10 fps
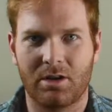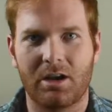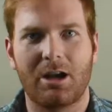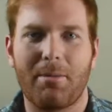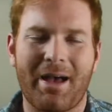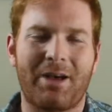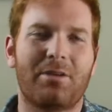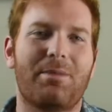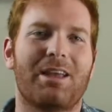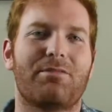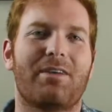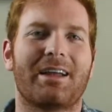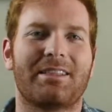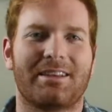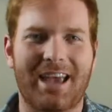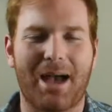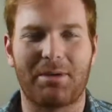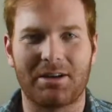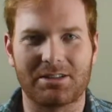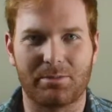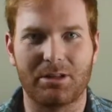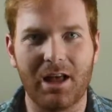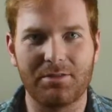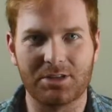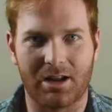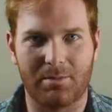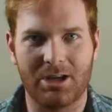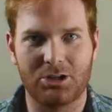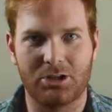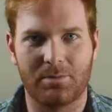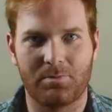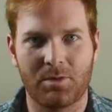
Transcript: compounded by the fact that capitalism loves automation.